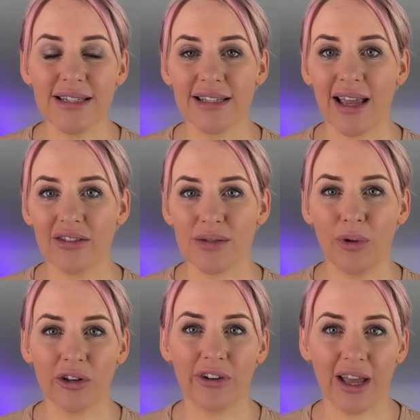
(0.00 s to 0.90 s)
to get this
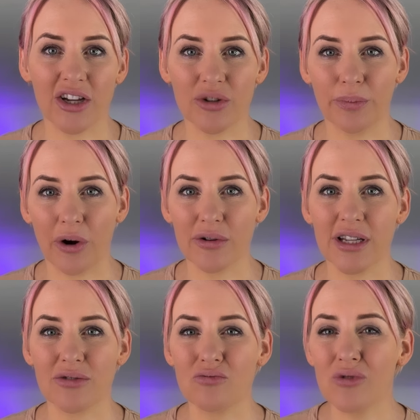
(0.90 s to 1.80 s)
modification
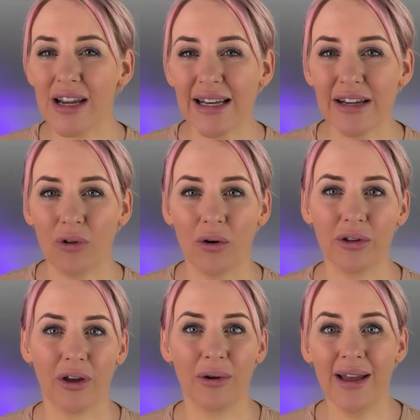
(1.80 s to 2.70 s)
process really wrong
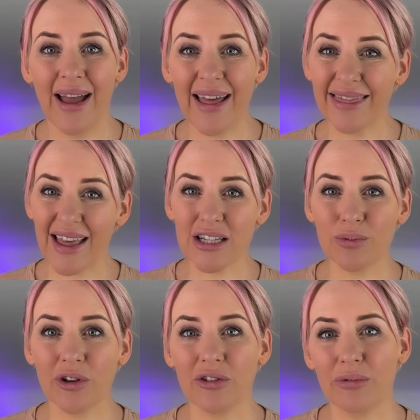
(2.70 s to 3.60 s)
though, and that's
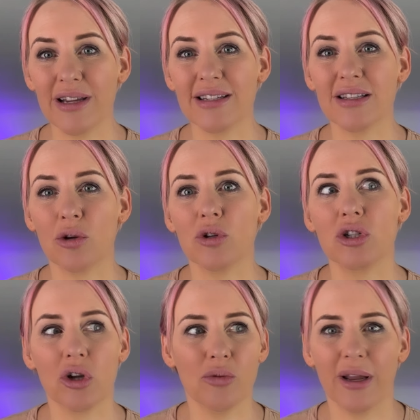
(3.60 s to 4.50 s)
one of the reasons there were
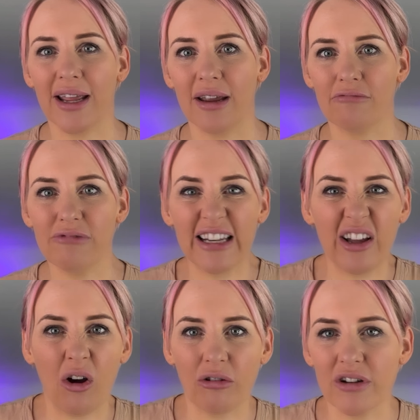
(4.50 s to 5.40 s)
so many really
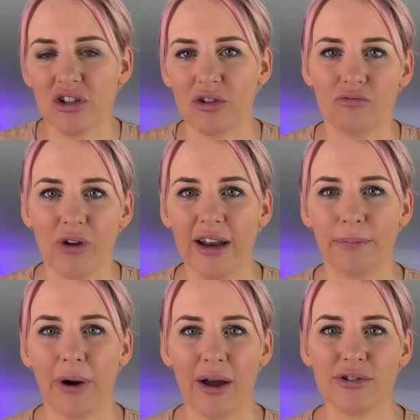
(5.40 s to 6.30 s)
orange and red
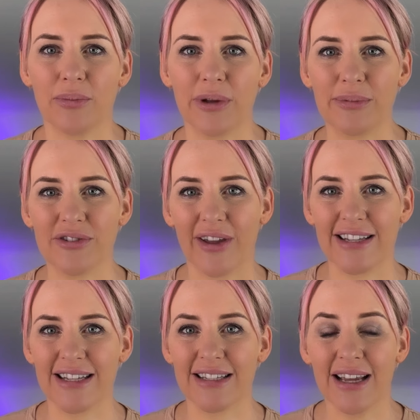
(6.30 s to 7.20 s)
brows on people's
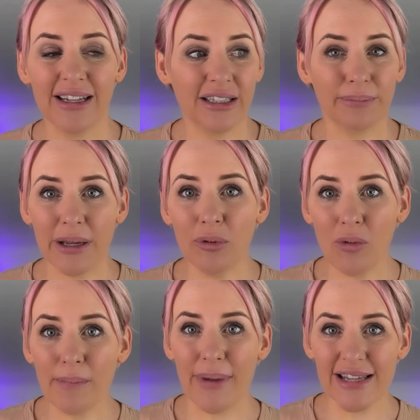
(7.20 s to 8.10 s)
faces. People
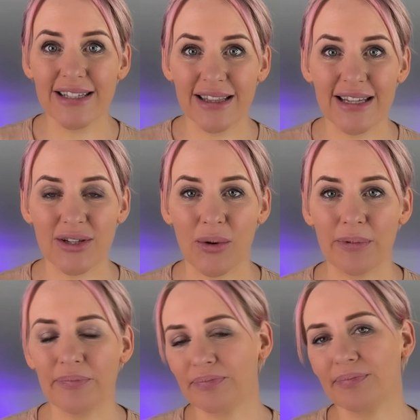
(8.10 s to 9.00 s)
were messing this up.
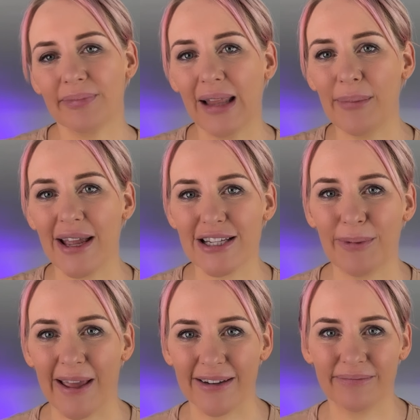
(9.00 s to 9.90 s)
Let me
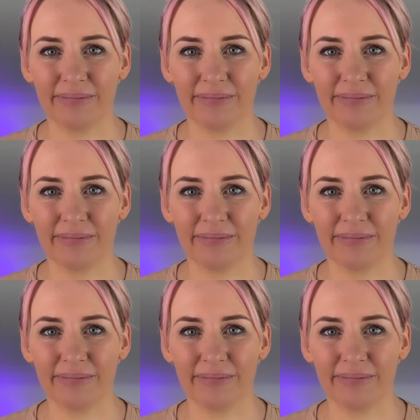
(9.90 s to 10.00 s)
explain.